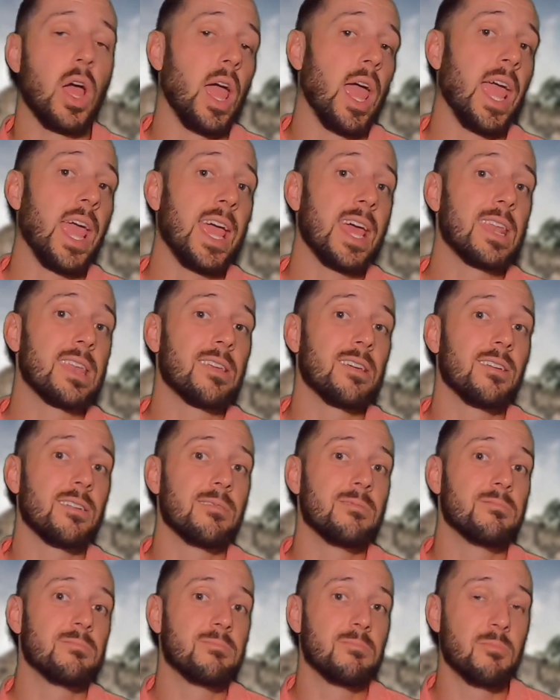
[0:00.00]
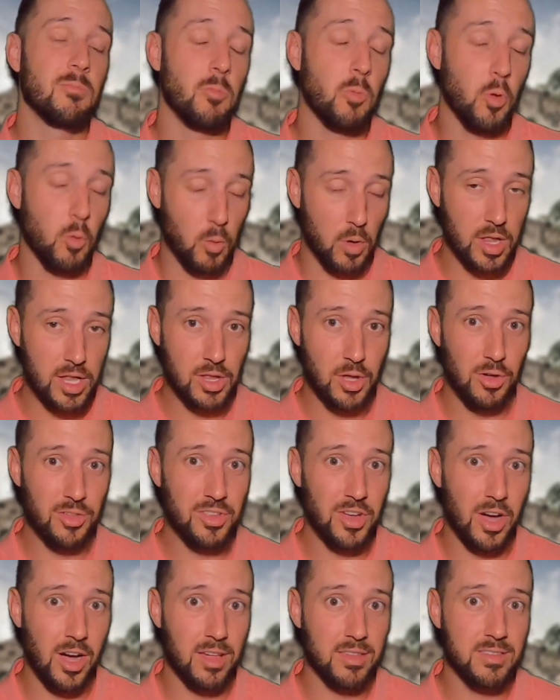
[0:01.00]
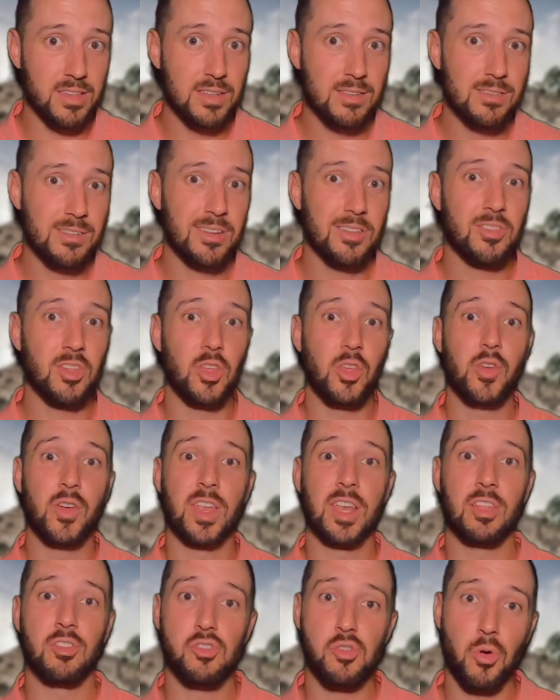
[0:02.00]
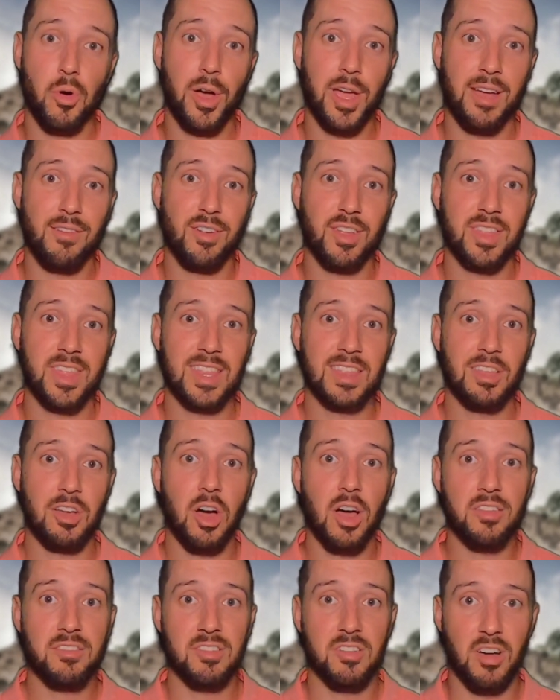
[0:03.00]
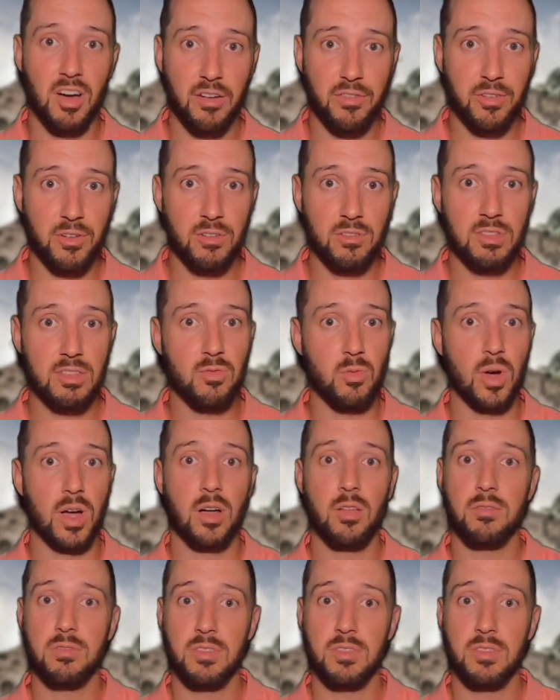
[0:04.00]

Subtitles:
And we're really close to Austin, so you can enjoy everything that Austin offers as well.